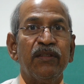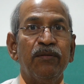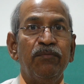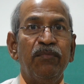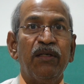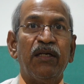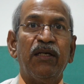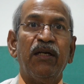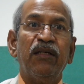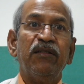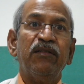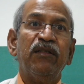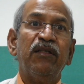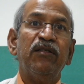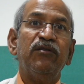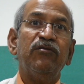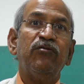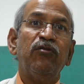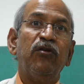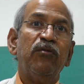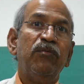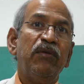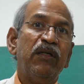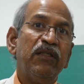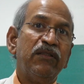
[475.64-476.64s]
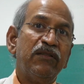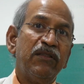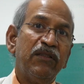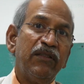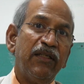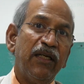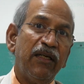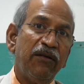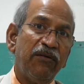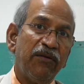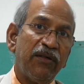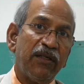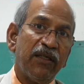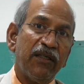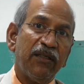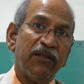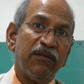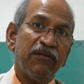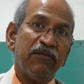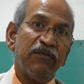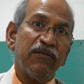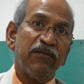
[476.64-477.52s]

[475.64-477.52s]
Because there is no medicine delivery.